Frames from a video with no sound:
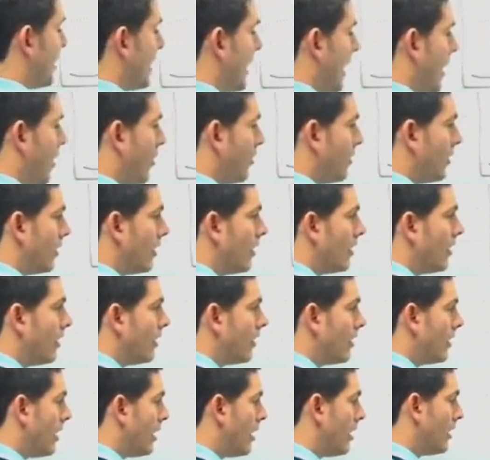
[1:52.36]
Now,
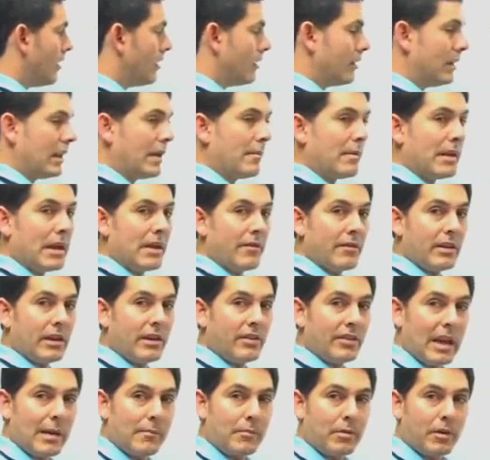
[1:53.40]
let me give an
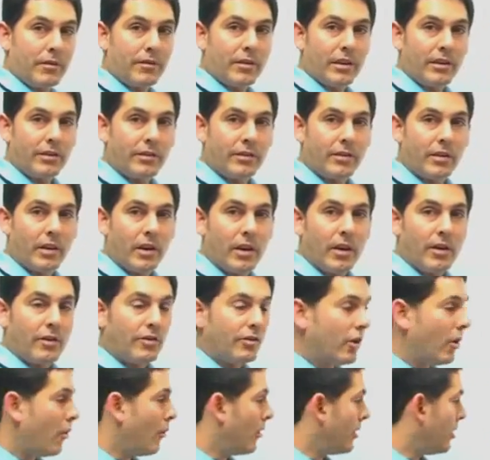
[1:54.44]
example of this.
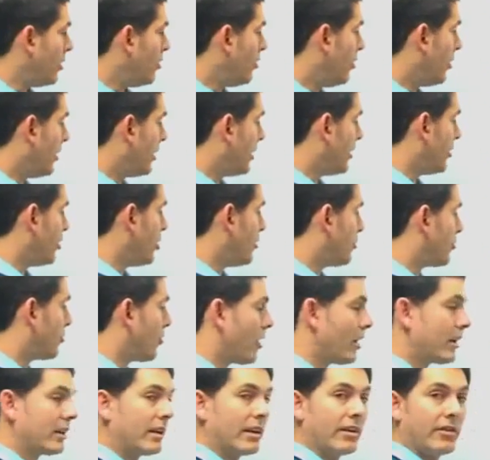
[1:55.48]
So when you look at a new
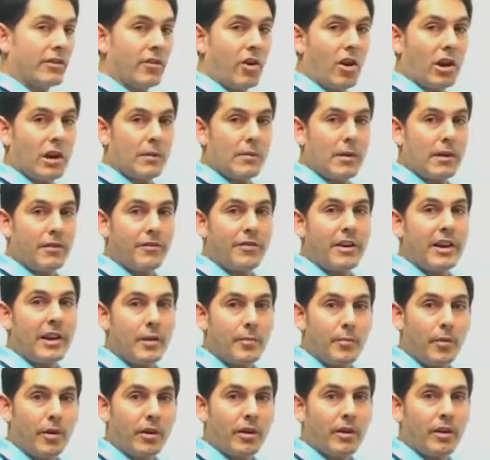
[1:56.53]
product, let's talk about
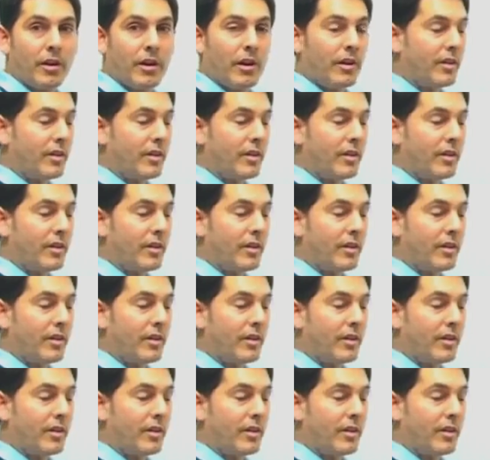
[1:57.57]
Facebook.